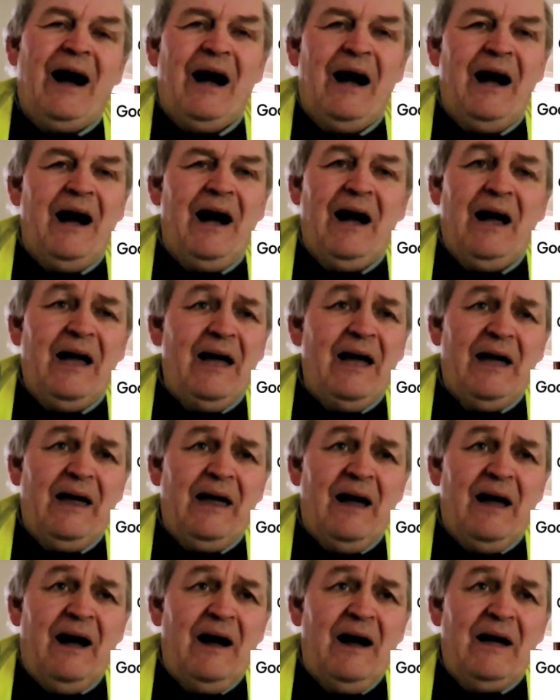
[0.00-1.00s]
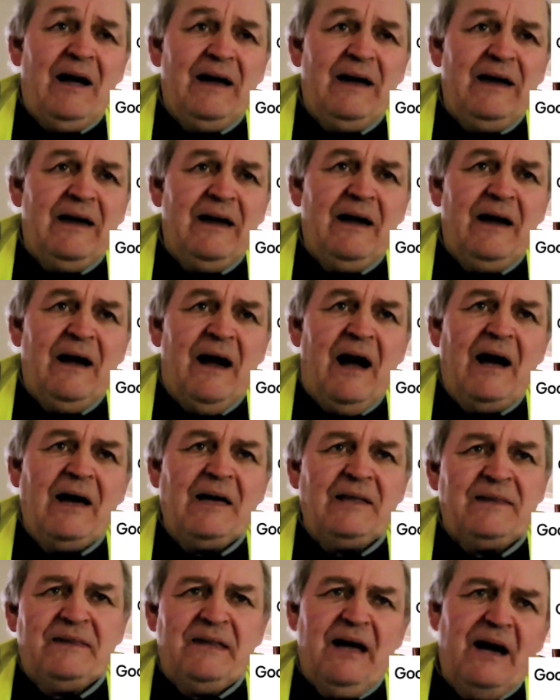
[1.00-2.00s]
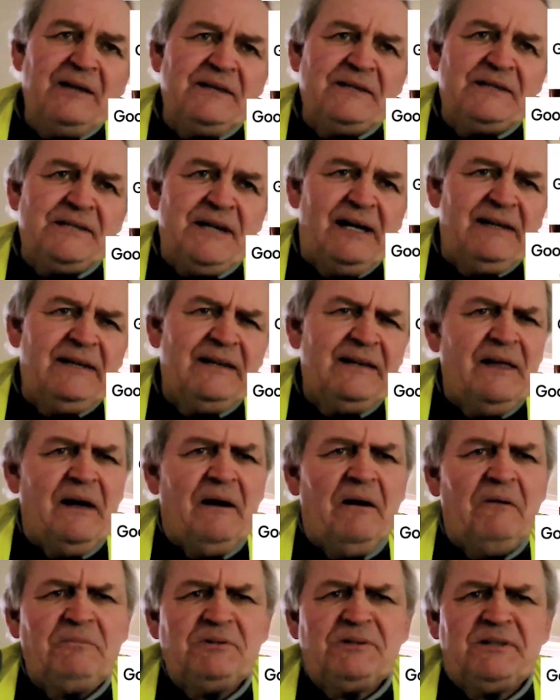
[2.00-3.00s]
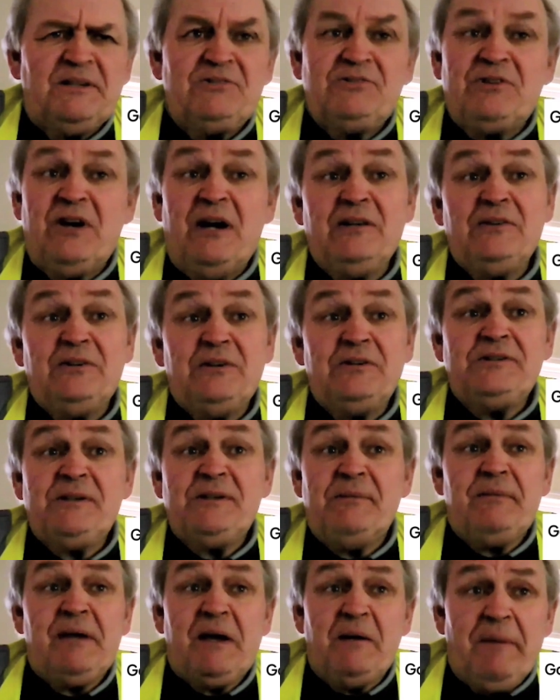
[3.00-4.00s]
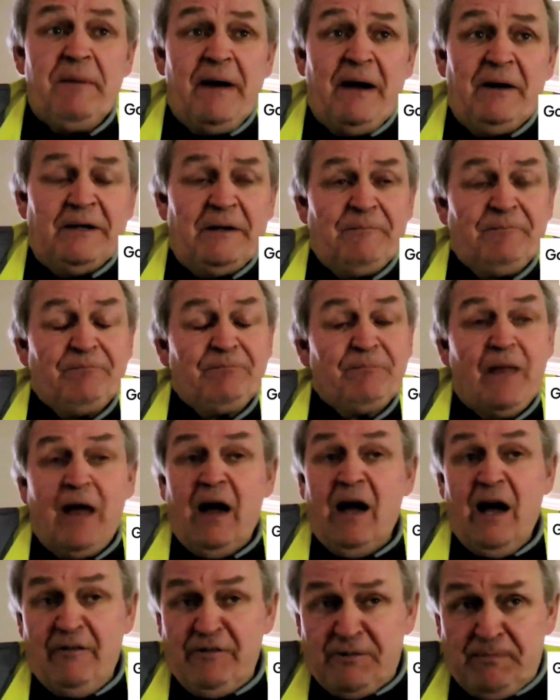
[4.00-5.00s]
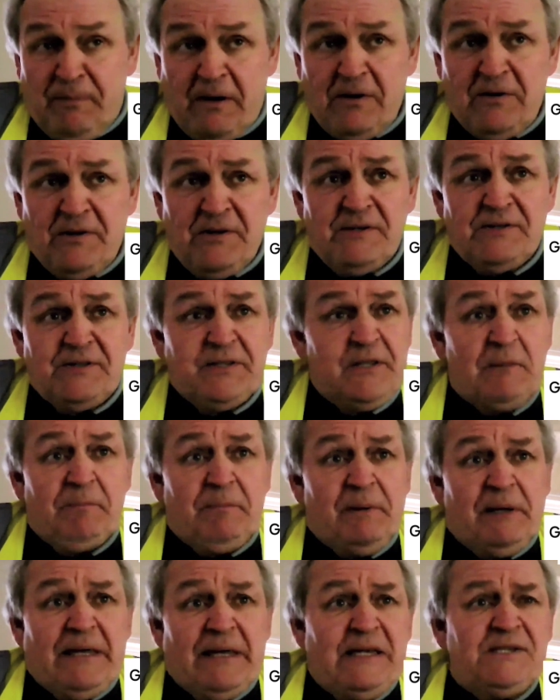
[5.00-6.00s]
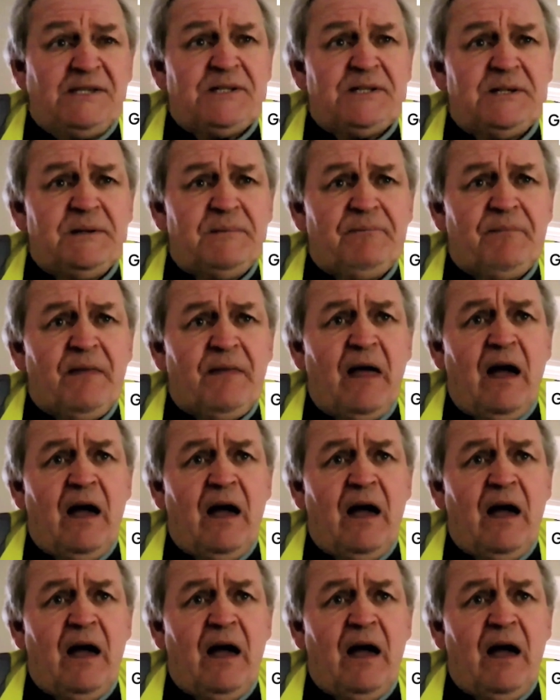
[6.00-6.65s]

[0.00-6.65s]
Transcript: I, I, uh, I, I, decided that I was going to try and do something about it. I've spoken to the police.